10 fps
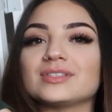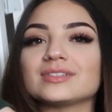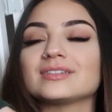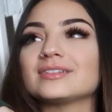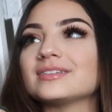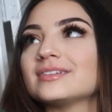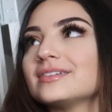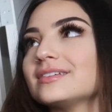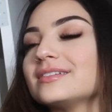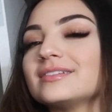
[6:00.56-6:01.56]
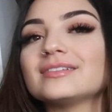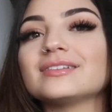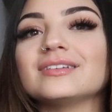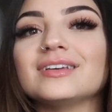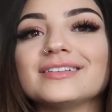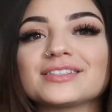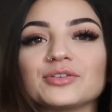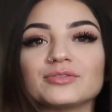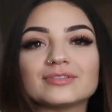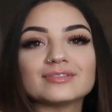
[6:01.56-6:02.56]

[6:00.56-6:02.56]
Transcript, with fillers: We going straight to the room or something? Yeah, let's go.